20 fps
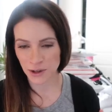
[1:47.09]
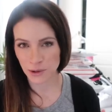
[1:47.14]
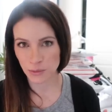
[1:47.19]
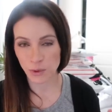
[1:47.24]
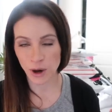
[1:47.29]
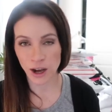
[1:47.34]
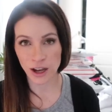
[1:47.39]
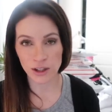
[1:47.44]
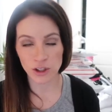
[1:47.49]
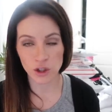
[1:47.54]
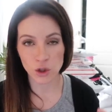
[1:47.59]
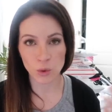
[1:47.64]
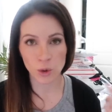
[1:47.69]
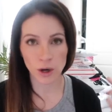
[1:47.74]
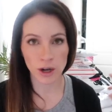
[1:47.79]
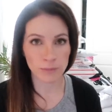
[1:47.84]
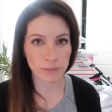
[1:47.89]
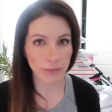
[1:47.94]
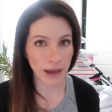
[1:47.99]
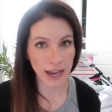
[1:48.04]
While you
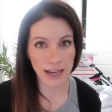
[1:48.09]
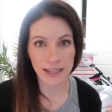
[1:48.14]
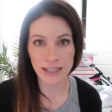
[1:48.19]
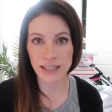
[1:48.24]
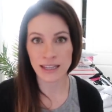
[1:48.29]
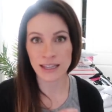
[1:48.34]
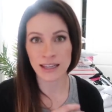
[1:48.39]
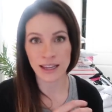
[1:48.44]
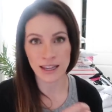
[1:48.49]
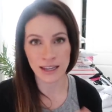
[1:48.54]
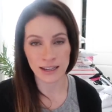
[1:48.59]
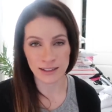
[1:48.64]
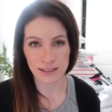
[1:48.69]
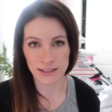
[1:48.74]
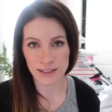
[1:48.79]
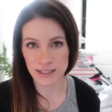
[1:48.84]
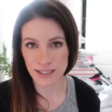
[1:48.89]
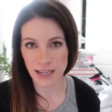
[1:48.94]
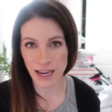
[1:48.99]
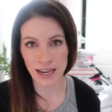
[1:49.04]
are bagging
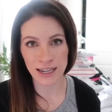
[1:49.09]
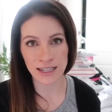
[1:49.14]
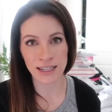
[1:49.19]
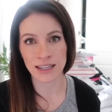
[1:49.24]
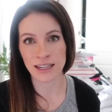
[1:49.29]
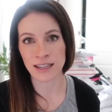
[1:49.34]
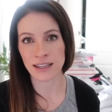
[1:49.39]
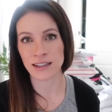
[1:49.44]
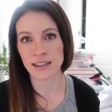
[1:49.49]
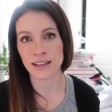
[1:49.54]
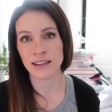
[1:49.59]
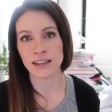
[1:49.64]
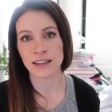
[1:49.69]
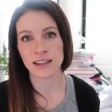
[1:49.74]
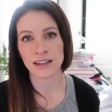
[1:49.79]
and tagging,